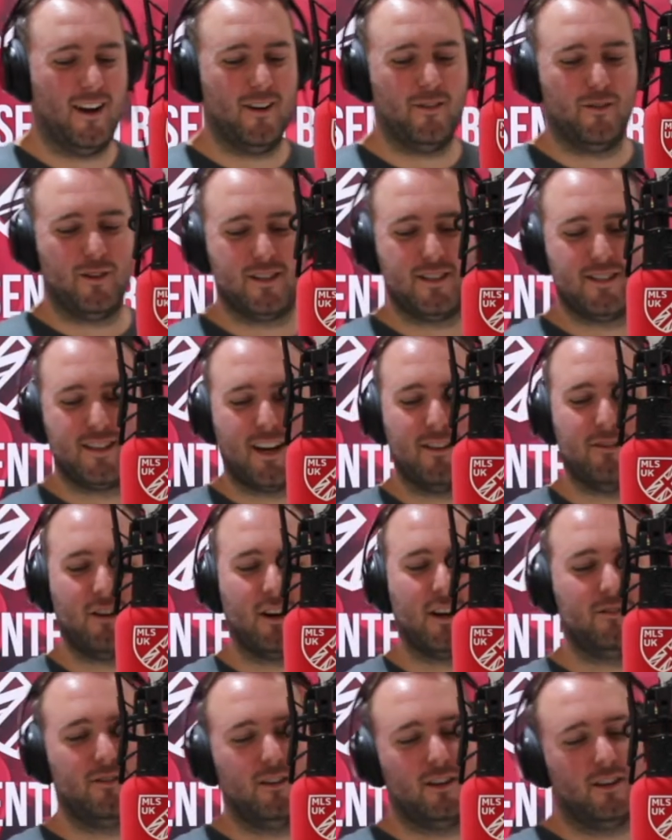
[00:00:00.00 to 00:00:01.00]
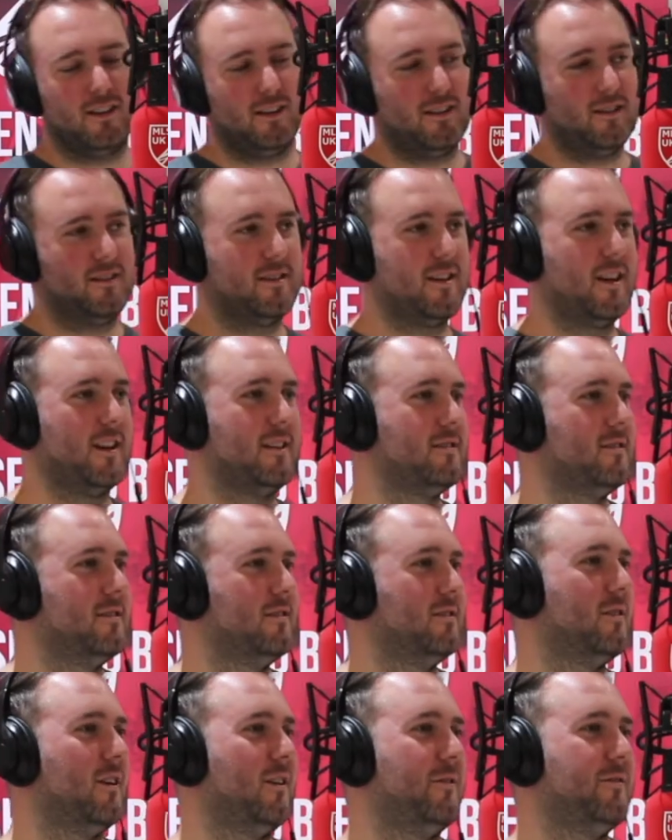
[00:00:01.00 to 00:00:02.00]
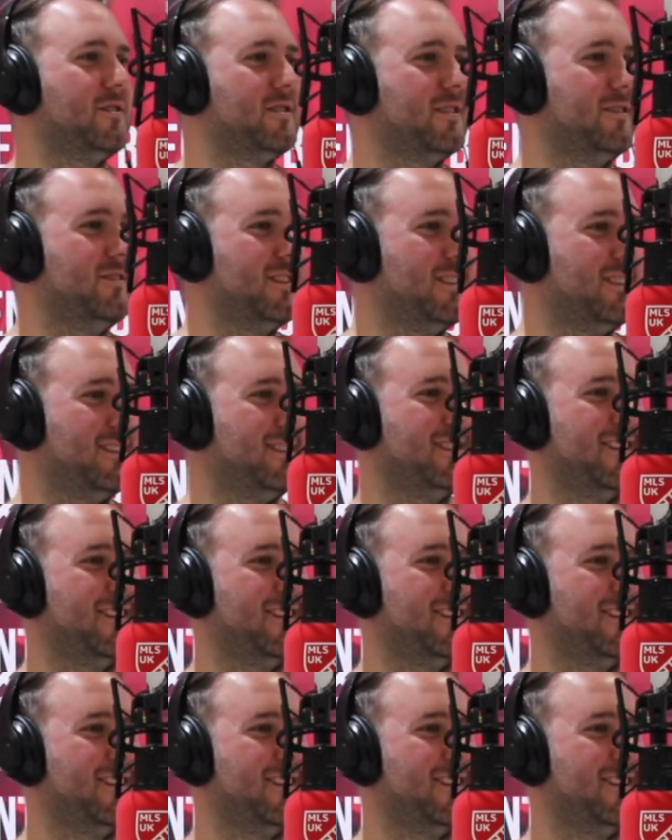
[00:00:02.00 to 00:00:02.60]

which is ironic, really, because Kessler, obviously,